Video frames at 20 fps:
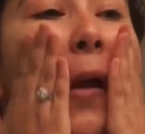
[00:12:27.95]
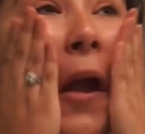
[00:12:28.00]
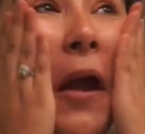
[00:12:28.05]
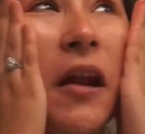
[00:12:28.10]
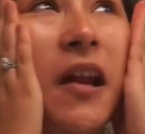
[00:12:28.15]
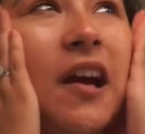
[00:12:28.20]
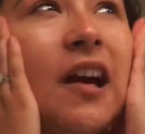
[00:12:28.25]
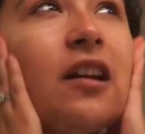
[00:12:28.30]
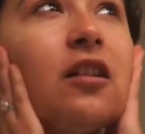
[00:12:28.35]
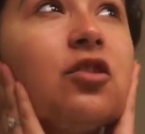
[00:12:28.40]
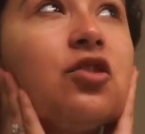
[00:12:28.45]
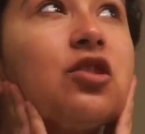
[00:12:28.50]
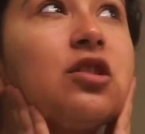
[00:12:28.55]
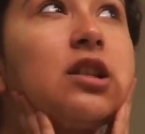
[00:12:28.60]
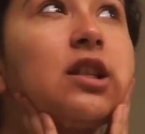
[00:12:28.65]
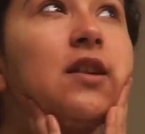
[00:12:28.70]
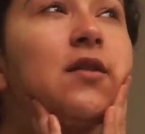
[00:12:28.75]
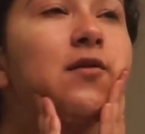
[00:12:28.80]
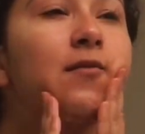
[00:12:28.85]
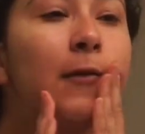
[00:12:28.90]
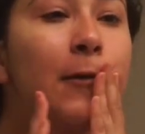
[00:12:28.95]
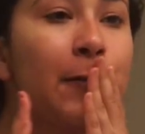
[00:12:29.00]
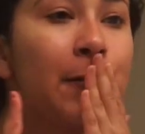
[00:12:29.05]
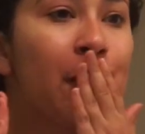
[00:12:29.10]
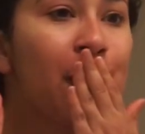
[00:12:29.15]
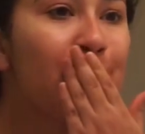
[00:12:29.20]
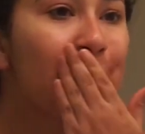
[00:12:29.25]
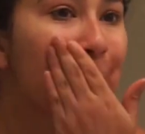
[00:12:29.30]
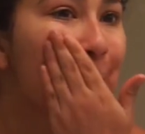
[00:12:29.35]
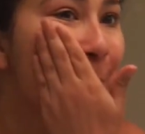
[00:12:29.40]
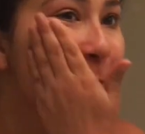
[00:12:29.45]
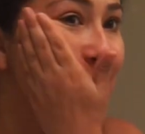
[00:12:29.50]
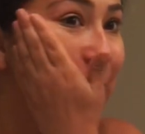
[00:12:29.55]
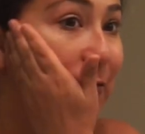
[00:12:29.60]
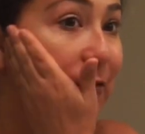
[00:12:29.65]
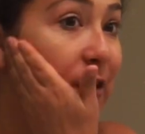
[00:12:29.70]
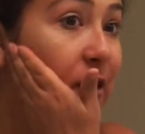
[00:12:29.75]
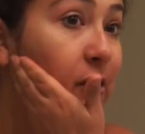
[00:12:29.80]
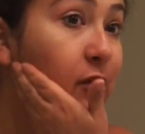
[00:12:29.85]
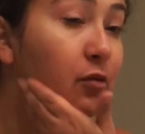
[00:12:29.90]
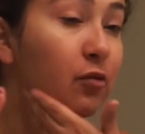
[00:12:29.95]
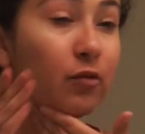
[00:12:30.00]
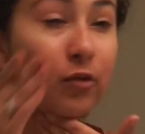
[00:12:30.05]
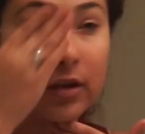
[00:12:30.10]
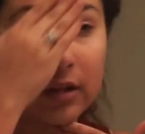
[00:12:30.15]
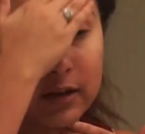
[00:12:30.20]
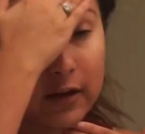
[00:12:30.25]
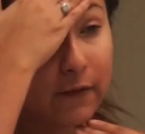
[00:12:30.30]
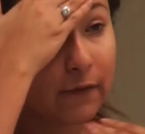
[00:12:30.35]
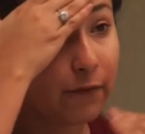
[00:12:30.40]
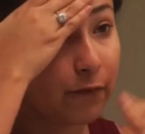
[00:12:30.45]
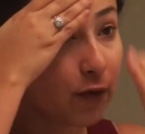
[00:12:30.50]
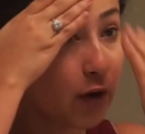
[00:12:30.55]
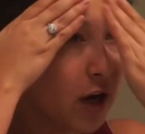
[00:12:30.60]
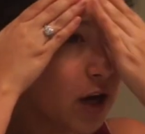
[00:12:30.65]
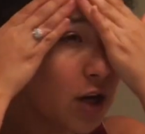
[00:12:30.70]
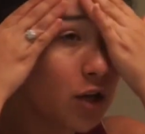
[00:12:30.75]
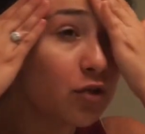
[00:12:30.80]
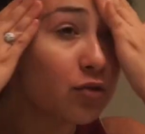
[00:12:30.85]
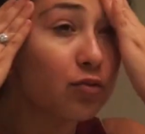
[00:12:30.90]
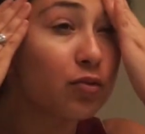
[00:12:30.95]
and it kind of just leaves my face feeling really fresh,